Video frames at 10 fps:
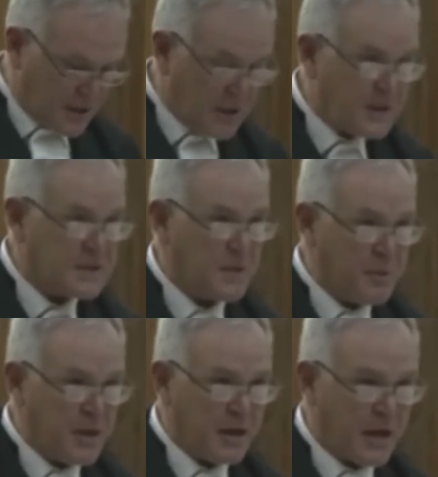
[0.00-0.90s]
is an
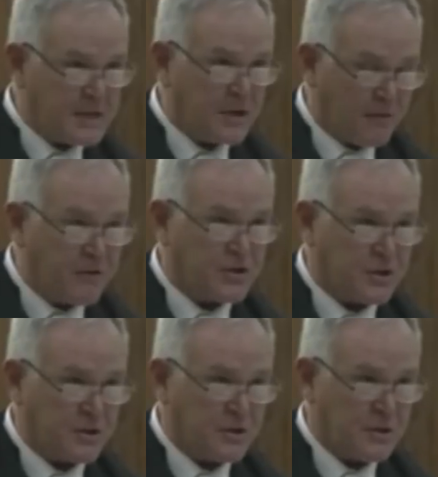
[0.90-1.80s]
appeal against a
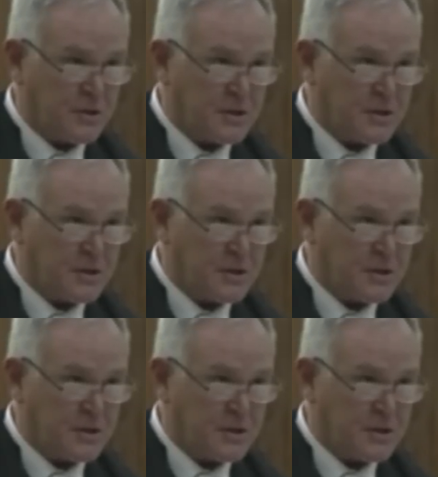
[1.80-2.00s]
conviction. The